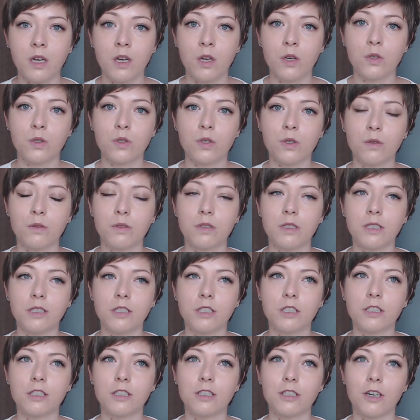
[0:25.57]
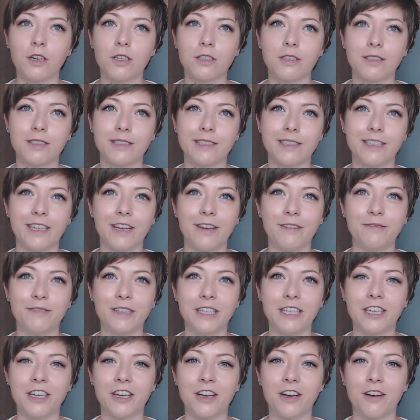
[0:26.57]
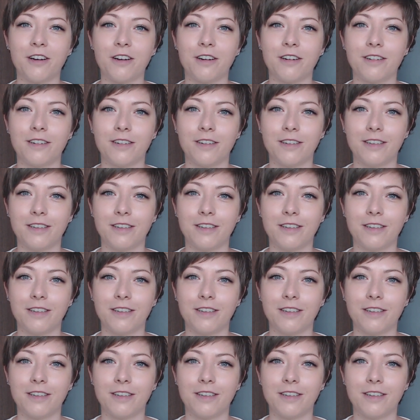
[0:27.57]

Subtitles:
So this is not a video